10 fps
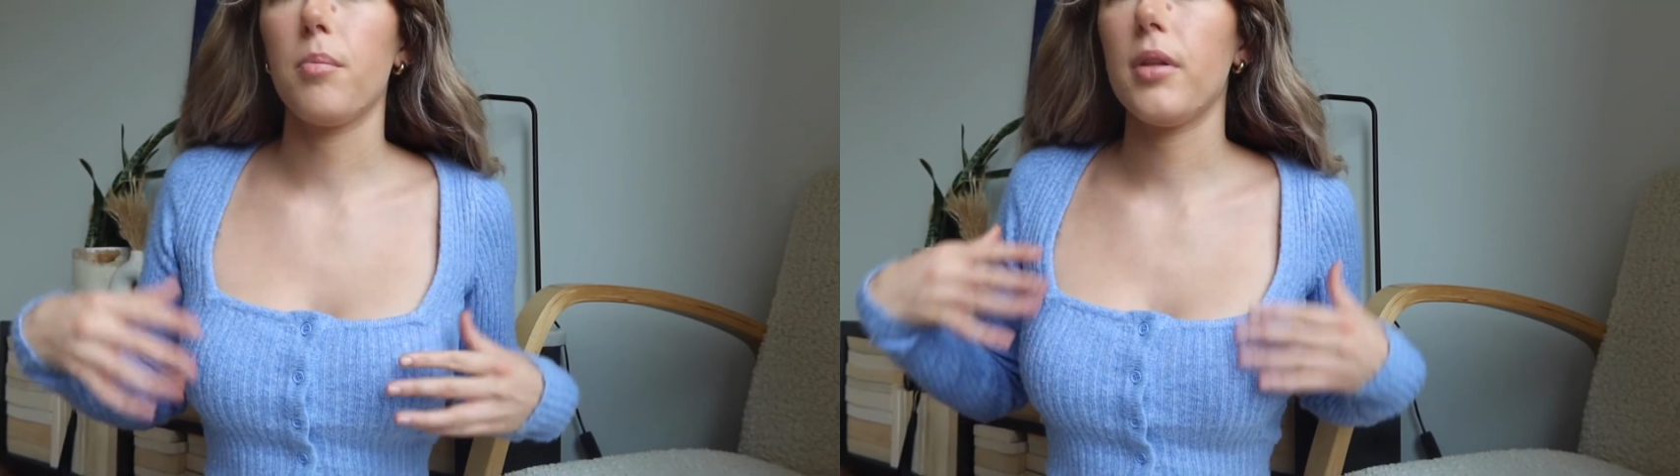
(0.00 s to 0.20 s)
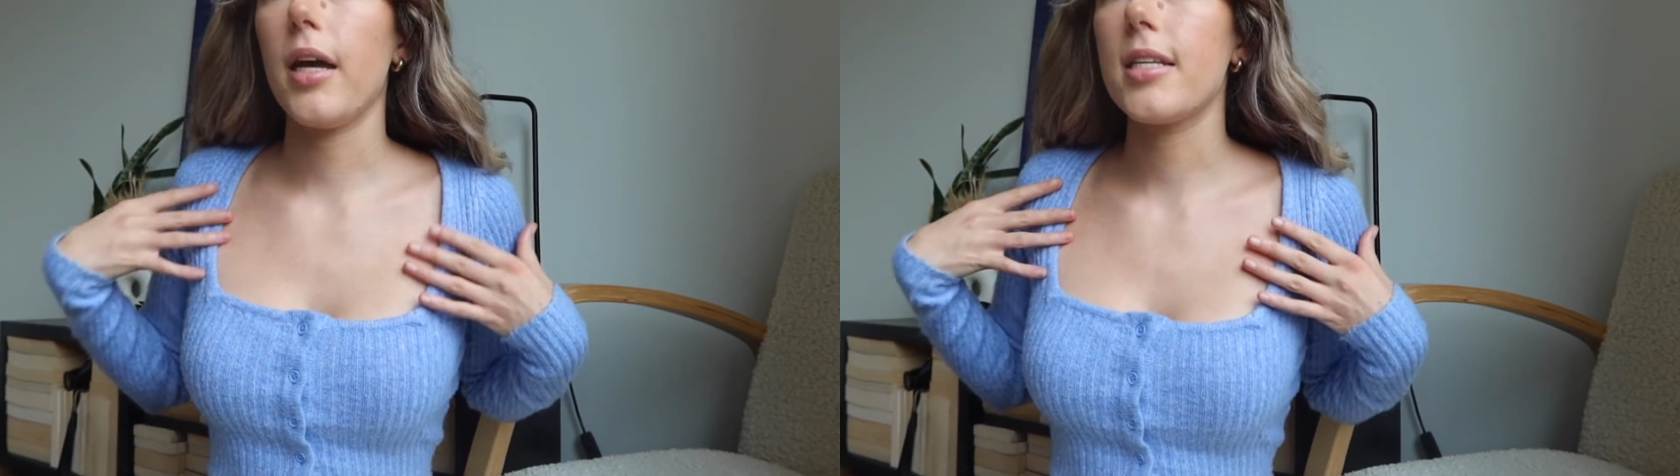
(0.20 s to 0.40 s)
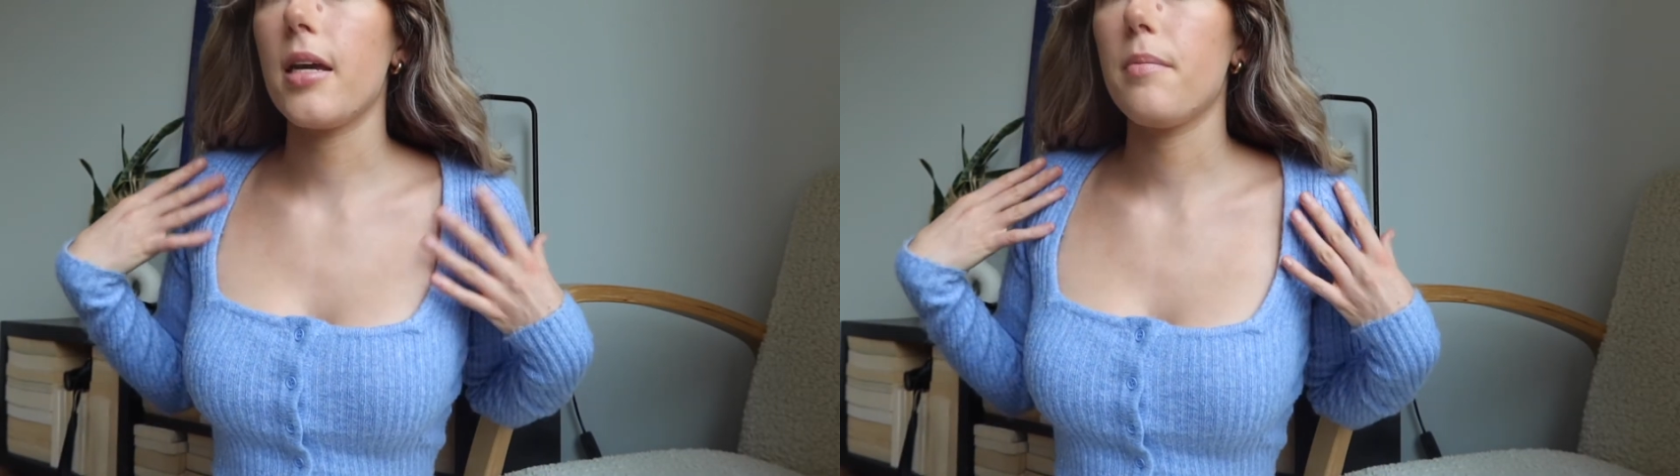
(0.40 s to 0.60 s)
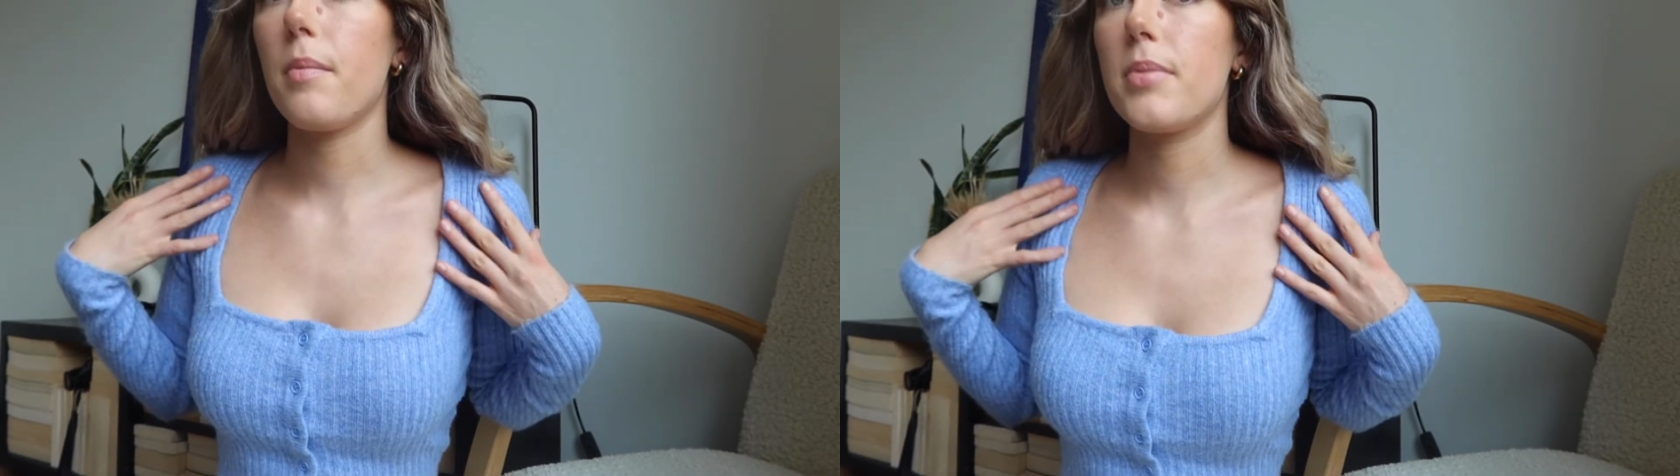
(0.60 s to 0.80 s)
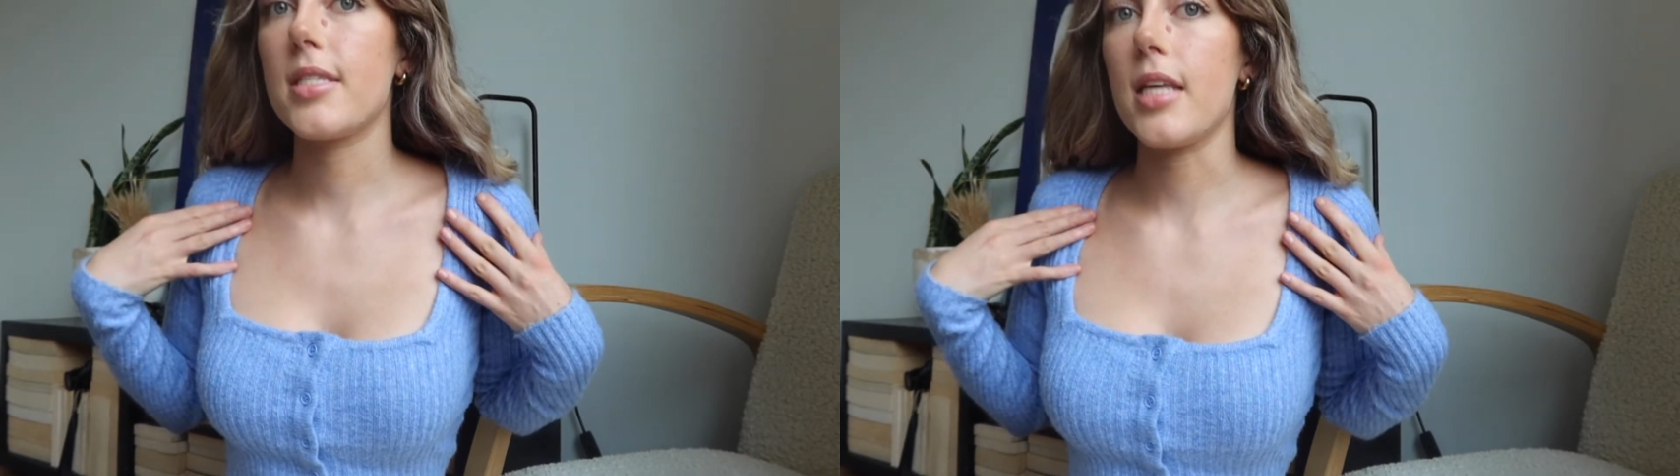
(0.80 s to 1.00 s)
Plus I'm
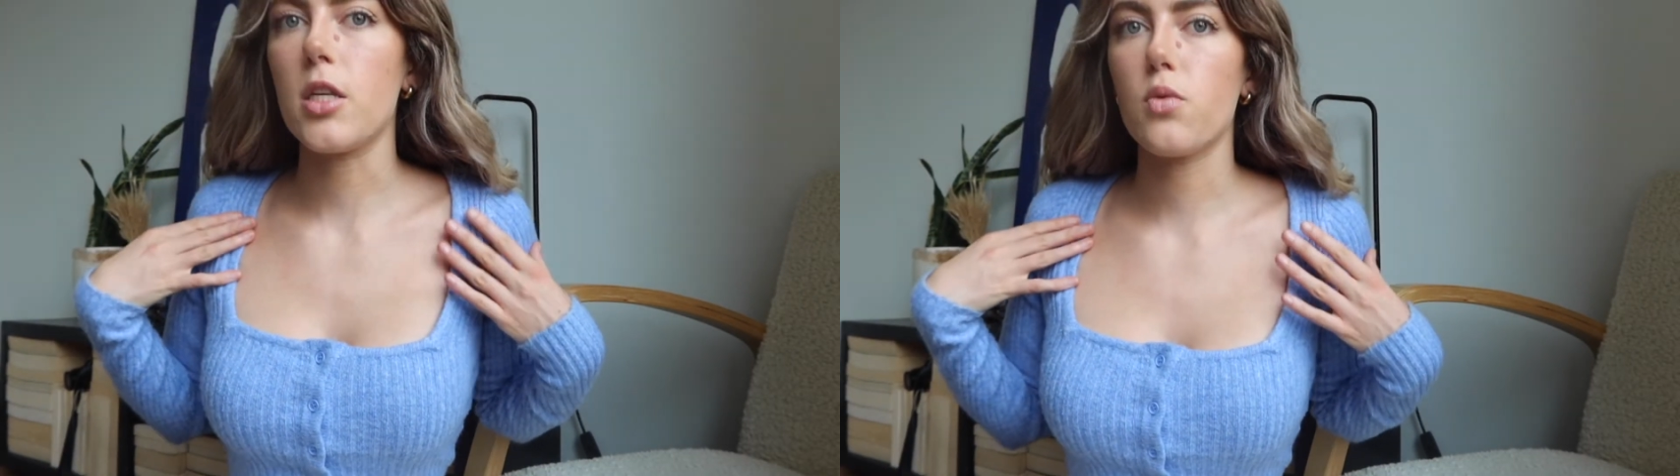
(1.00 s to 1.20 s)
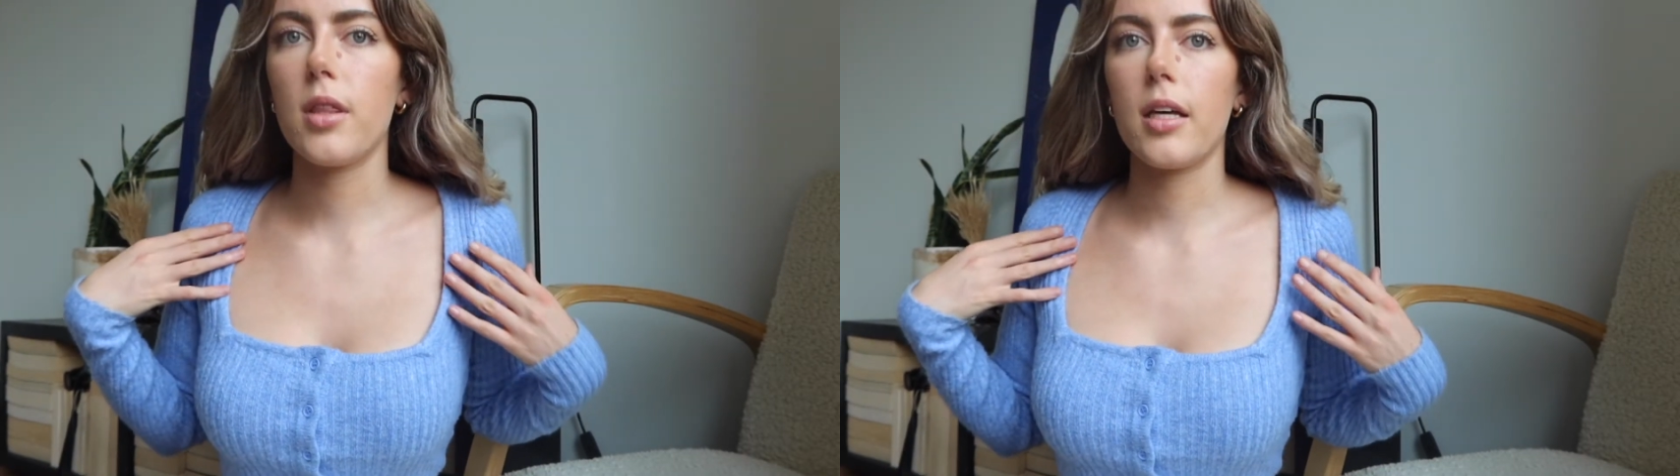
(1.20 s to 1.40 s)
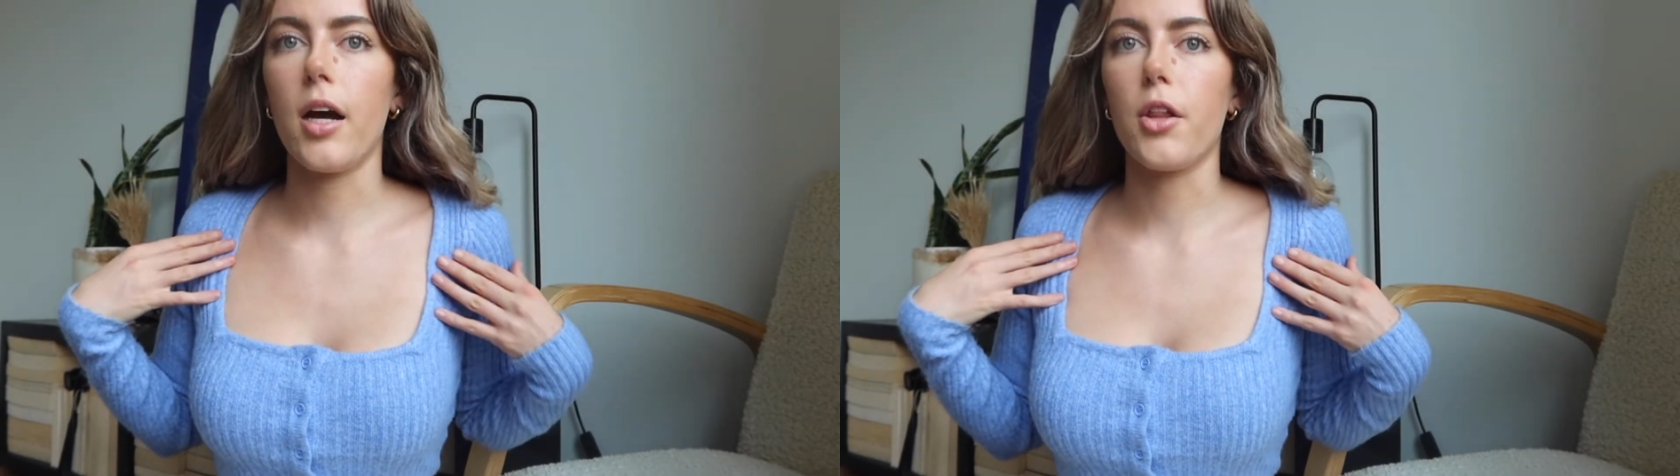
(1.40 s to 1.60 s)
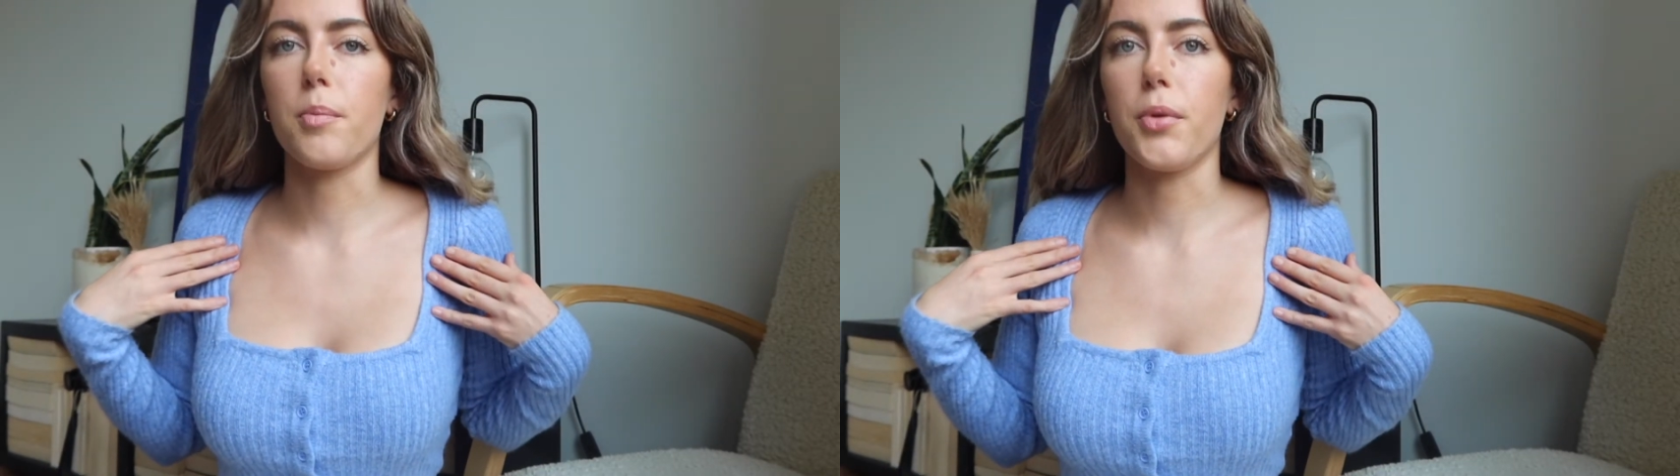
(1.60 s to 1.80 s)
obsessed with the color